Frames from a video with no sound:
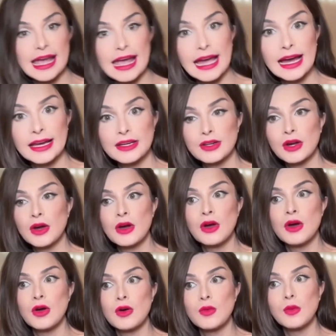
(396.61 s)
And
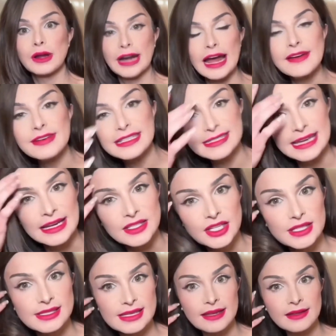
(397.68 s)
when I have
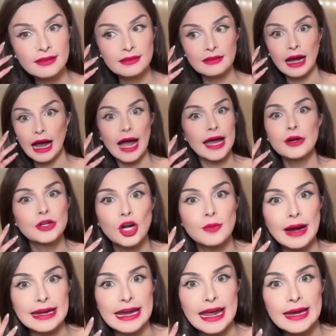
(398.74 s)
extensions in, I don't know
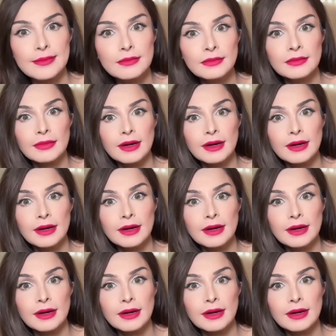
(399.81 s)
my name.